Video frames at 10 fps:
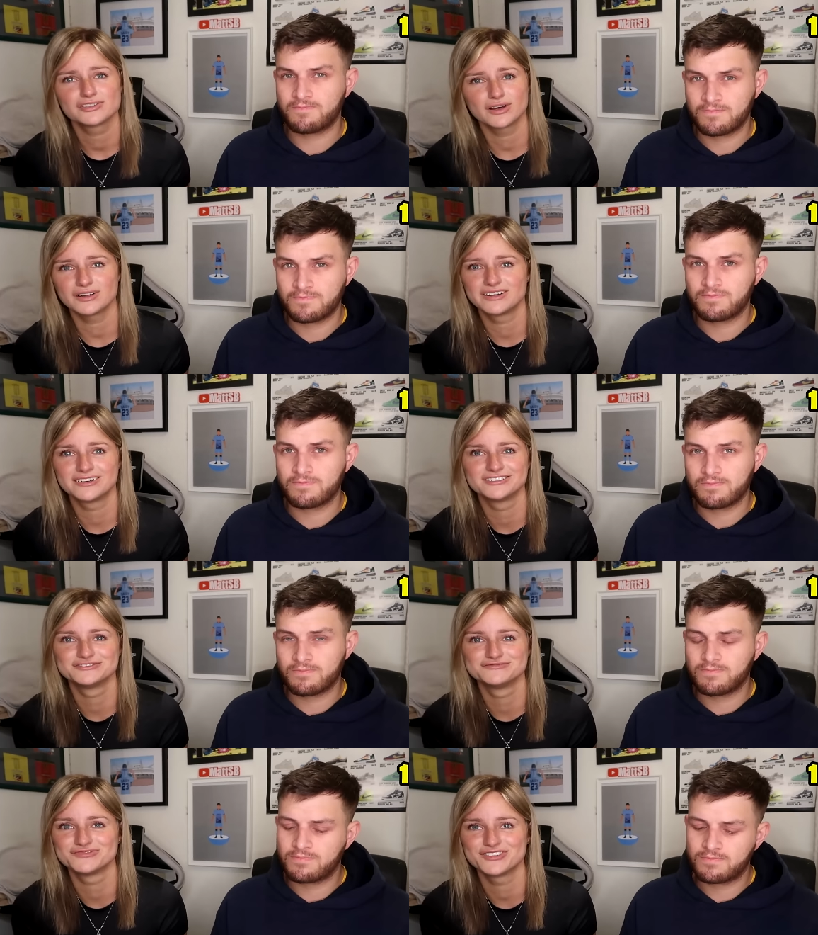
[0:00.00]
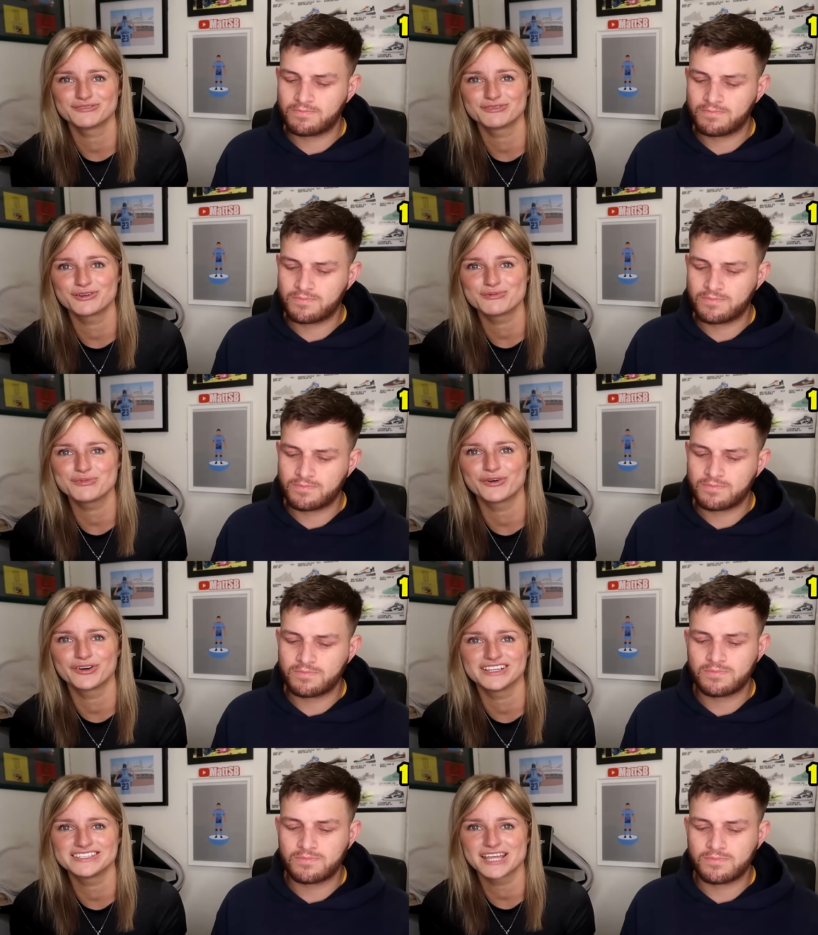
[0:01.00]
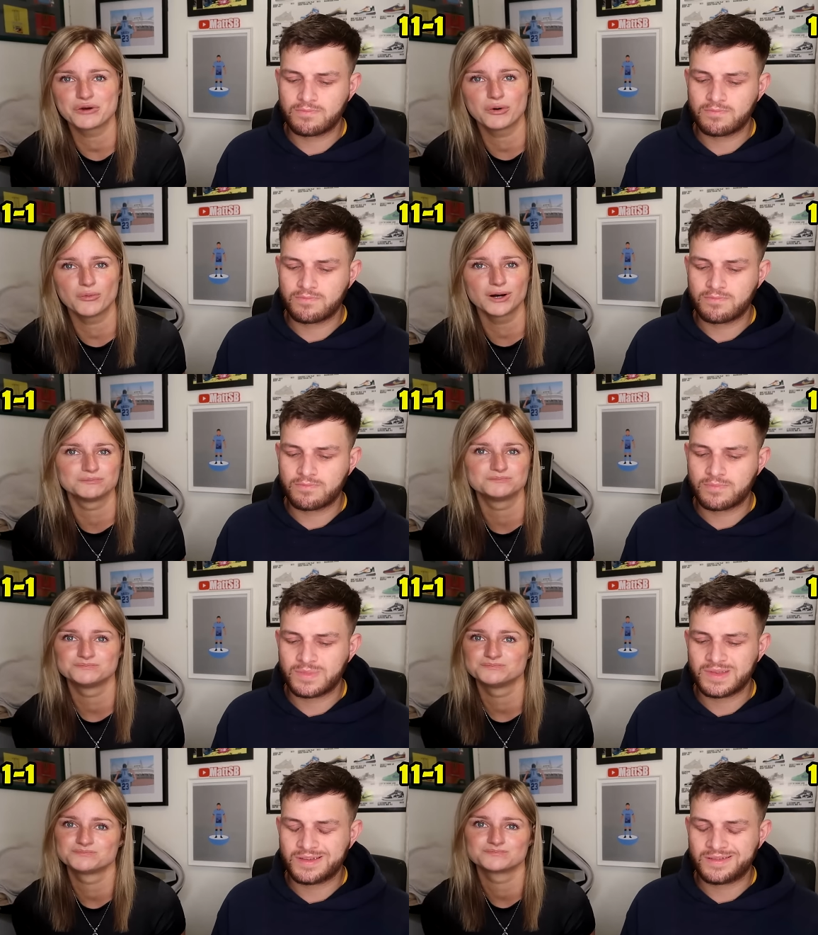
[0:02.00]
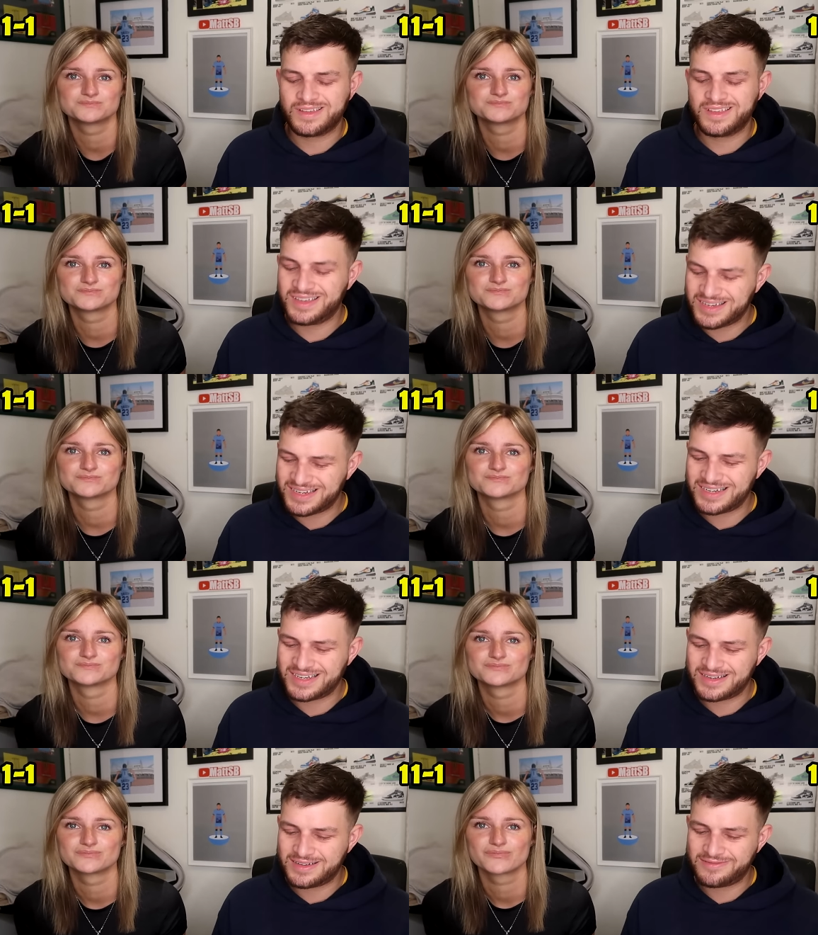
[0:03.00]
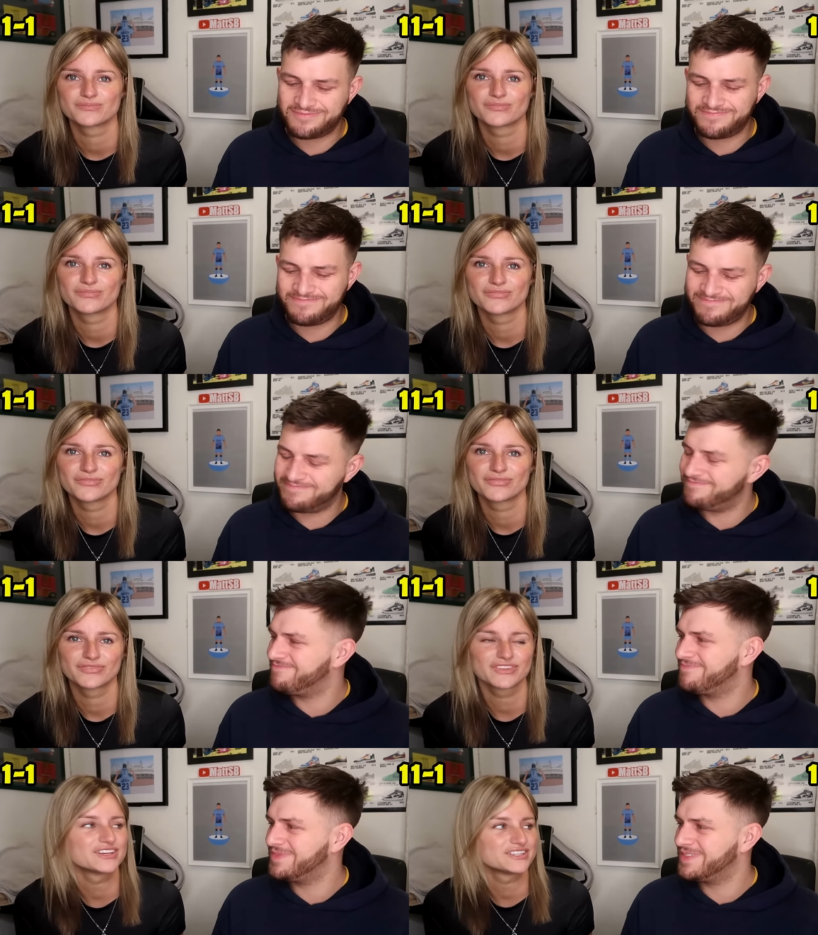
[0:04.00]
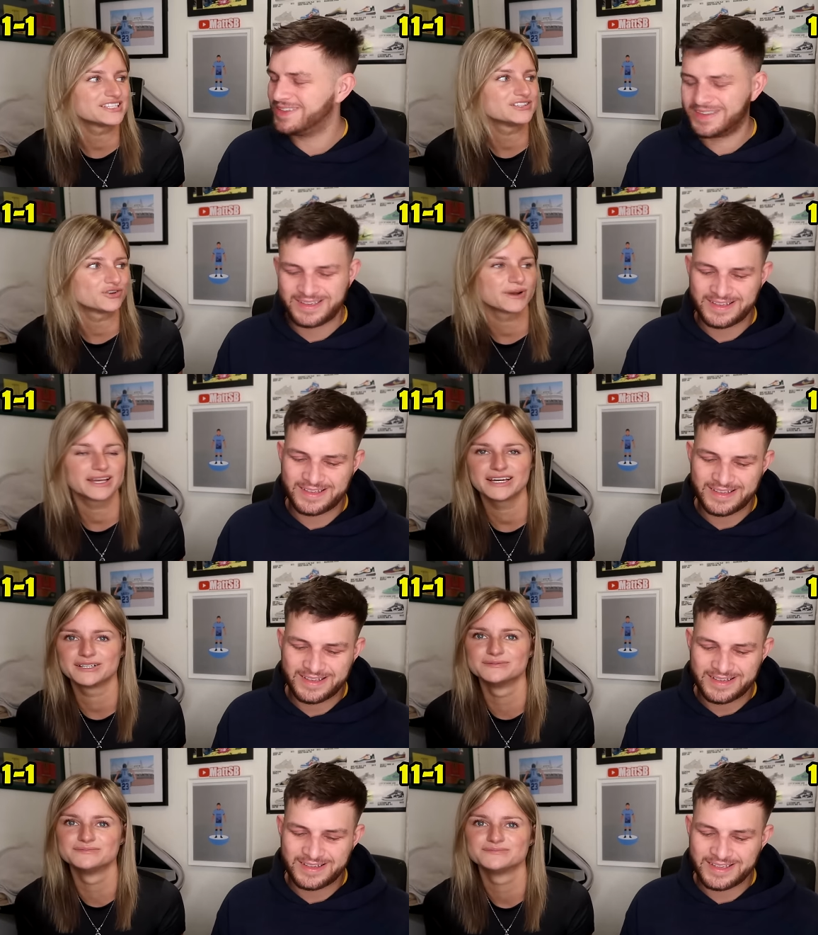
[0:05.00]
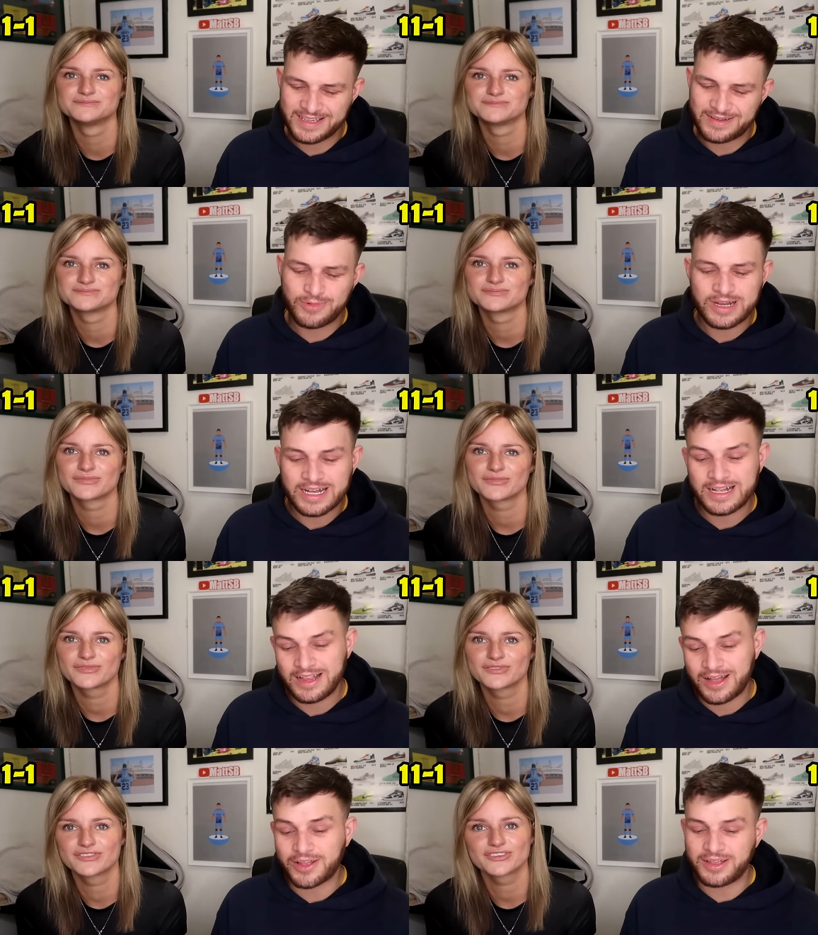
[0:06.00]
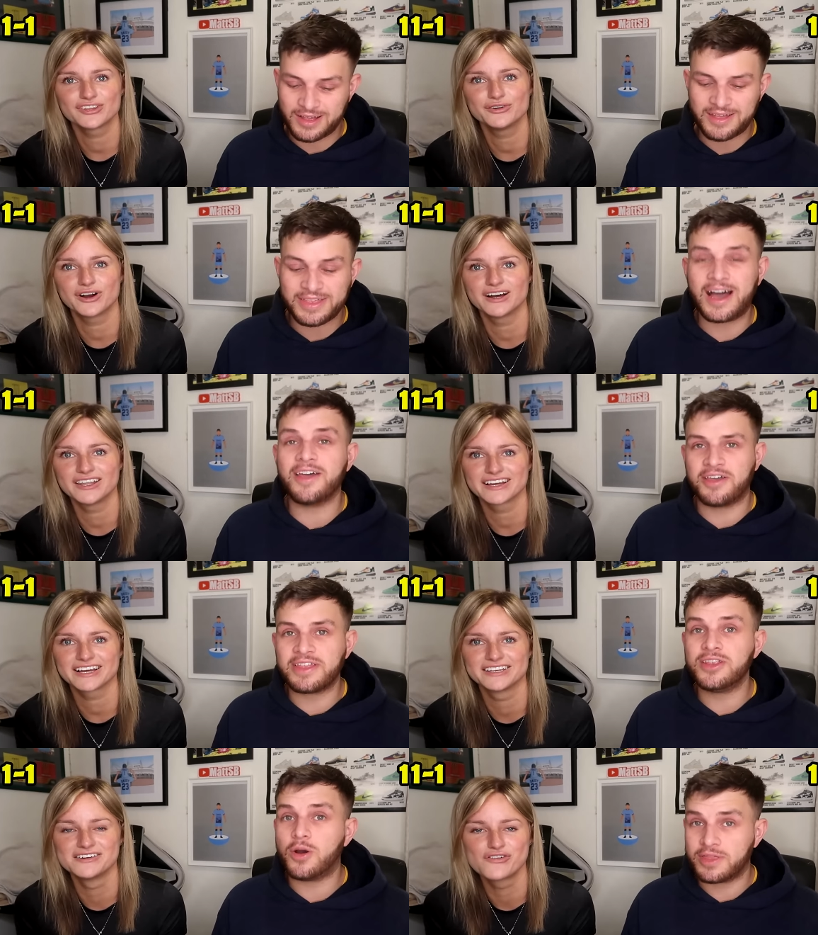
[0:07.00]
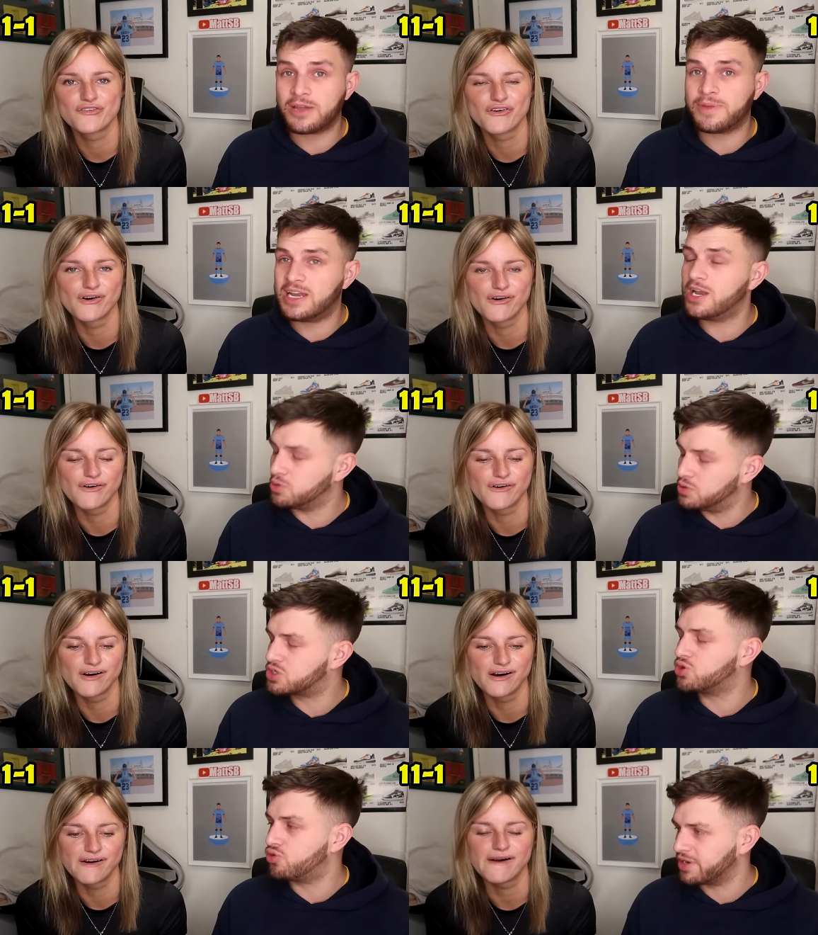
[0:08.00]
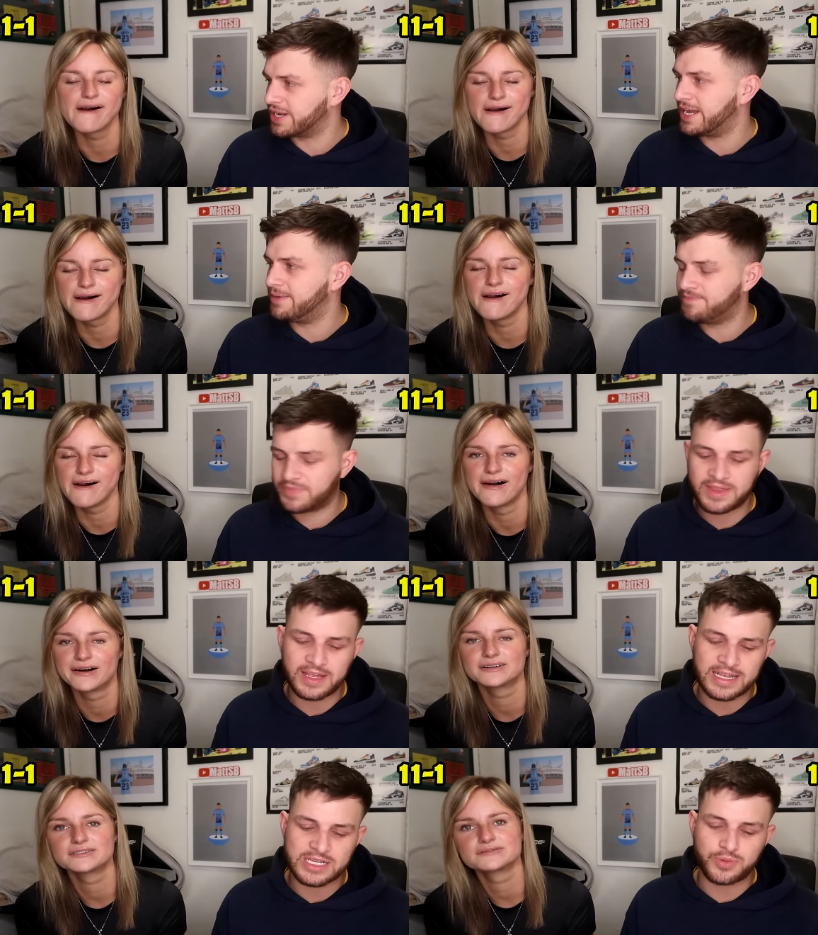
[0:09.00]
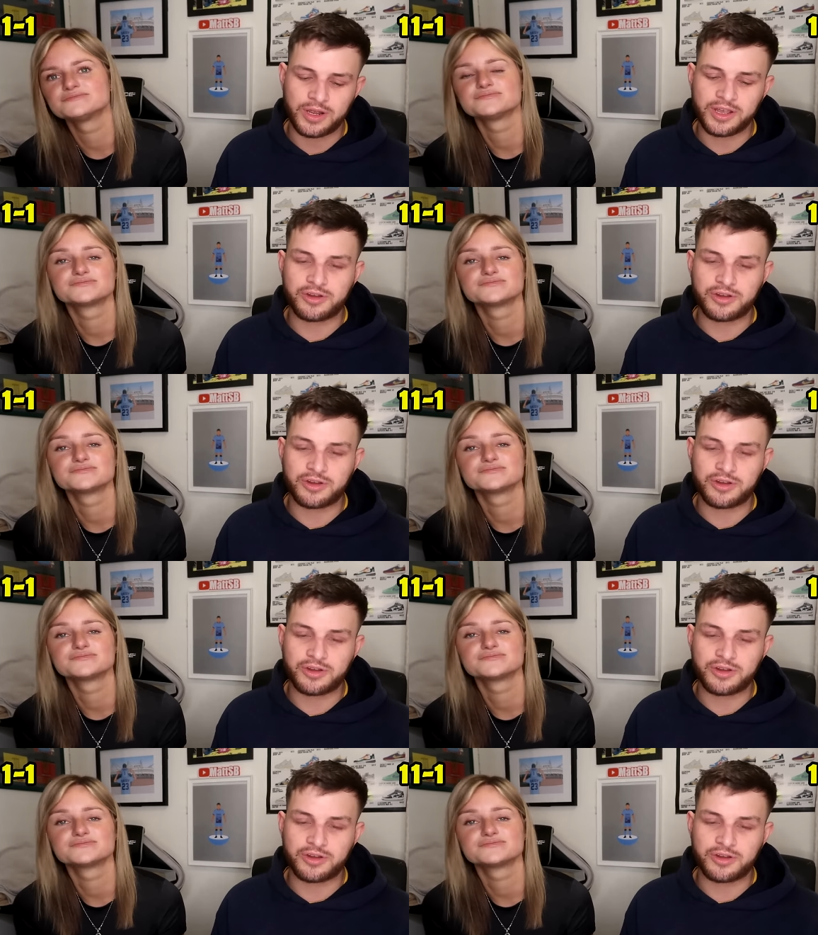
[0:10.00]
Speaker 1: So I'm going to be boring and say 1-1. Yeah. You can see a draw playing out.
Speaker 2: Yeah, well, I think it'd be a low-scoring game. I think that's what I